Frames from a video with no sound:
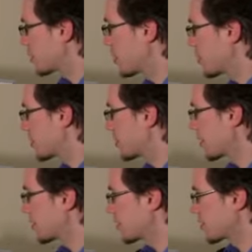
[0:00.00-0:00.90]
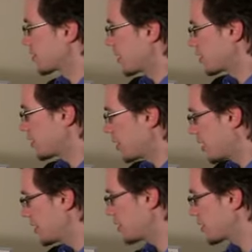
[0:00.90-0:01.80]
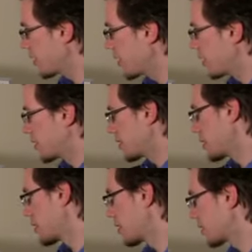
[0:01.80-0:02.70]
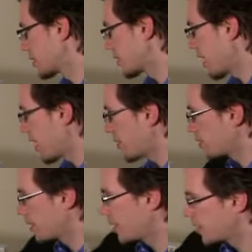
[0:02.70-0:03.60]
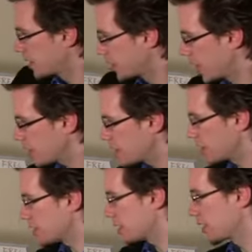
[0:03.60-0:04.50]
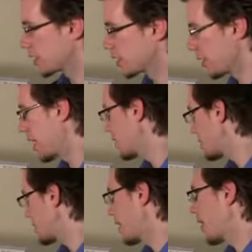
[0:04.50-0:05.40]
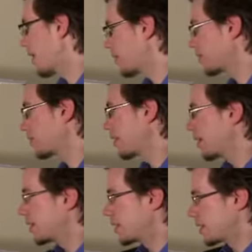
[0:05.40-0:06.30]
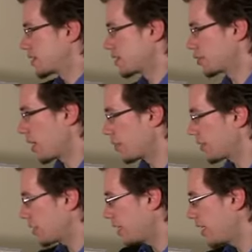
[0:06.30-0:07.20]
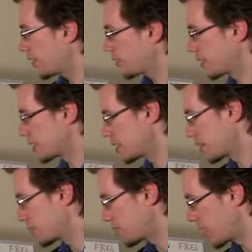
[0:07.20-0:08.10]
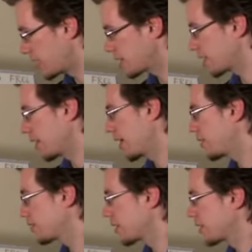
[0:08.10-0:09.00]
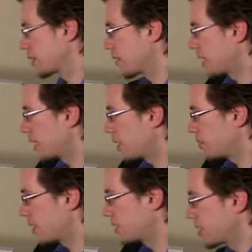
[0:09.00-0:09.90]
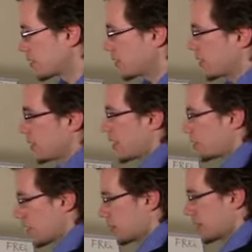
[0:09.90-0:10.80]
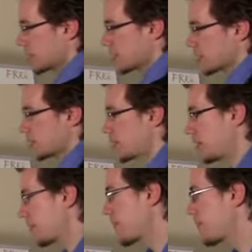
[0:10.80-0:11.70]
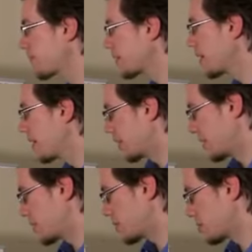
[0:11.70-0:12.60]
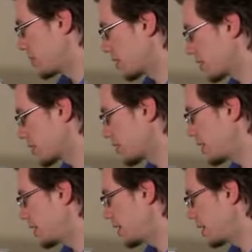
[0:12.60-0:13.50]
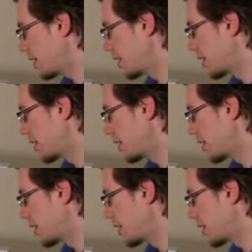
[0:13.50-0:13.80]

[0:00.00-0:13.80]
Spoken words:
remember that these are ledger lines. This is called staff. Together it's called the grand staff. This is a treble clef. This is a bass clef. The right hand plays this one, the left hand plays this one. This is middle C.